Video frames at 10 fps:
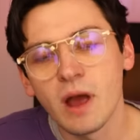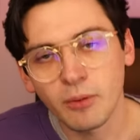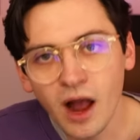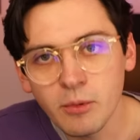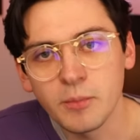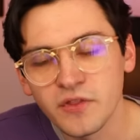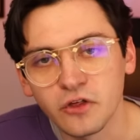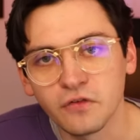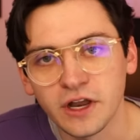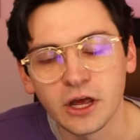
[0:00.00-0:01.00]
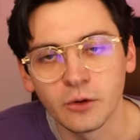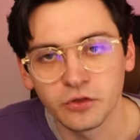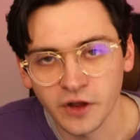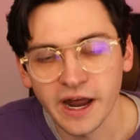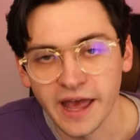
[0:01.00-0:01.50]
my problem in this video
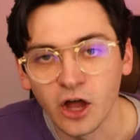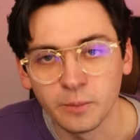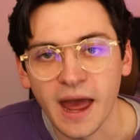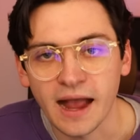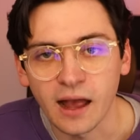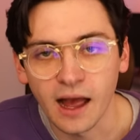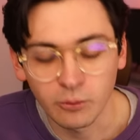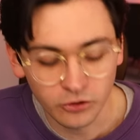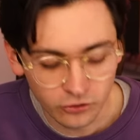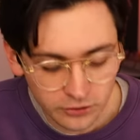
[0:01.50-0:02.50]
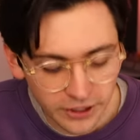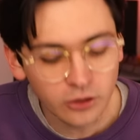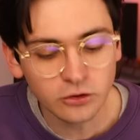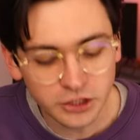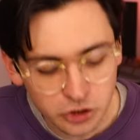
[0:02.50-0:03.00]
is that I held back. I was
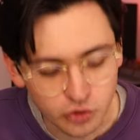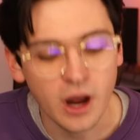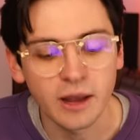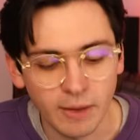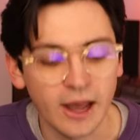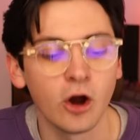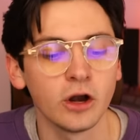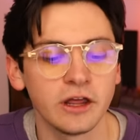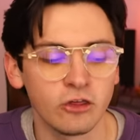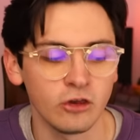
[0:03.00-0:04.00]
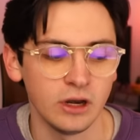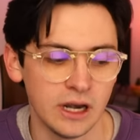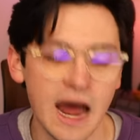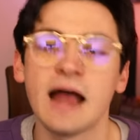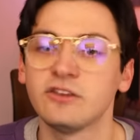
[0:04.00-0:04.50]
literally trying my hardest
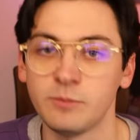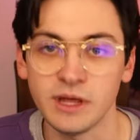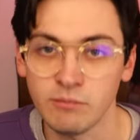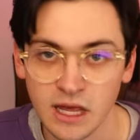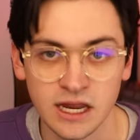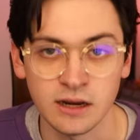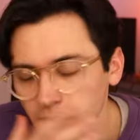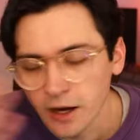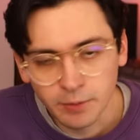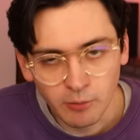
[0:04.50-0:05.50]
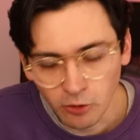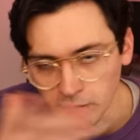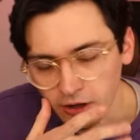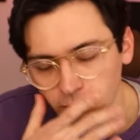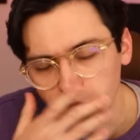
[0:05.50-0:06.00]
not to be me. And a lot of people are
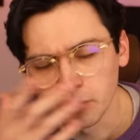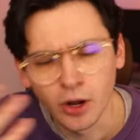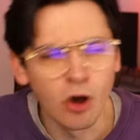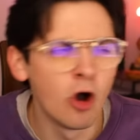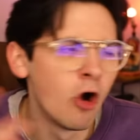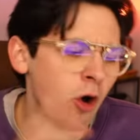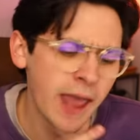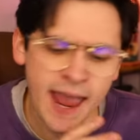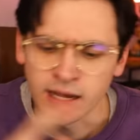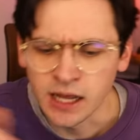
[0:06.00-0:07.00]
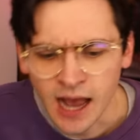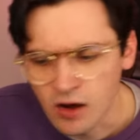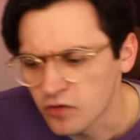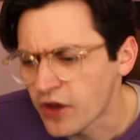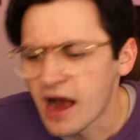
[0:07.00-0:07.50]
probably wondering, oh, Andy,
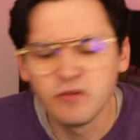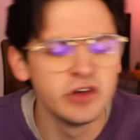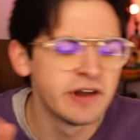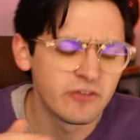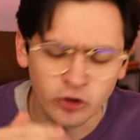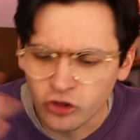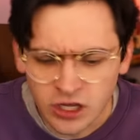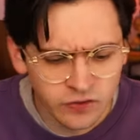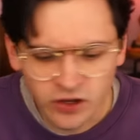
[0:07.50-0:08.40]
how, how have you never seen